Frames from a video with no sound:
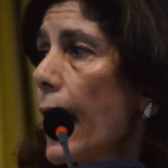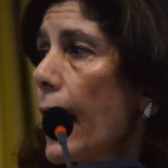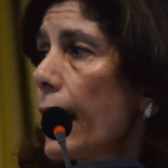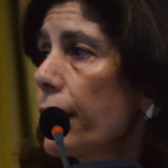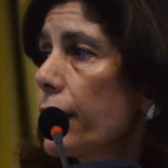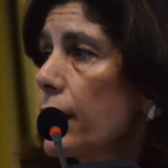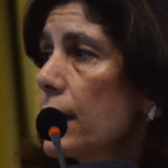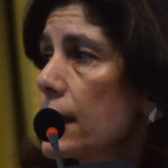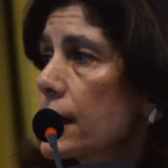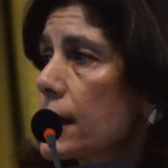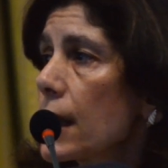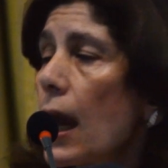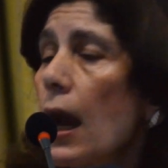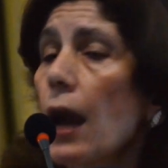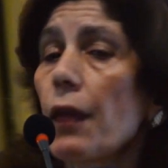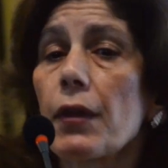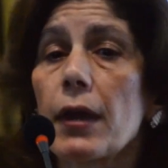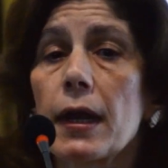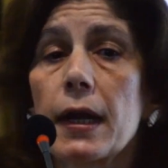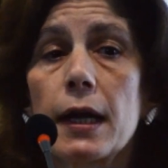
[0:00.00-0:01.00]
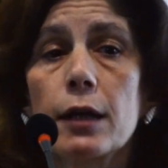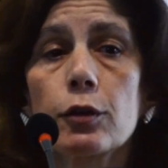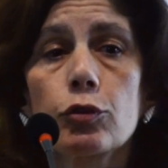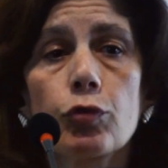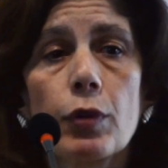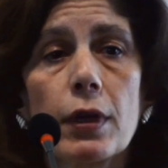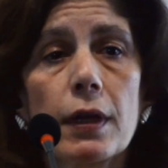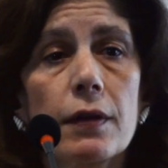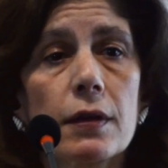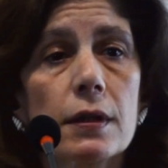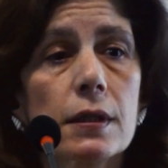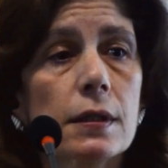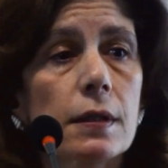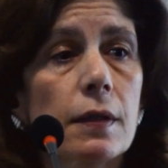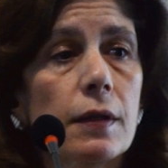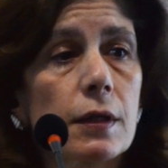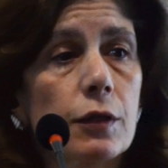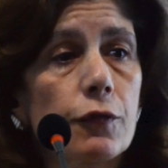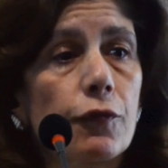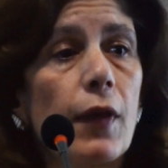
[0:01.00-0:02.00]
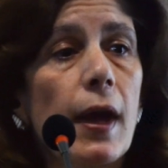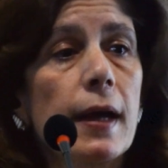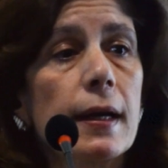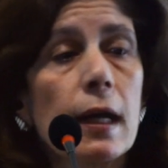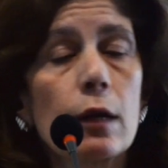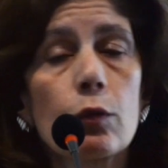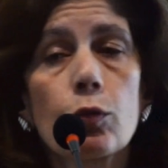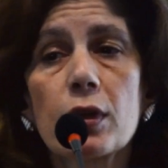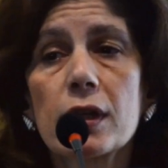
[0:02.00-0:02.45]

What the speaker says: and this other country, this final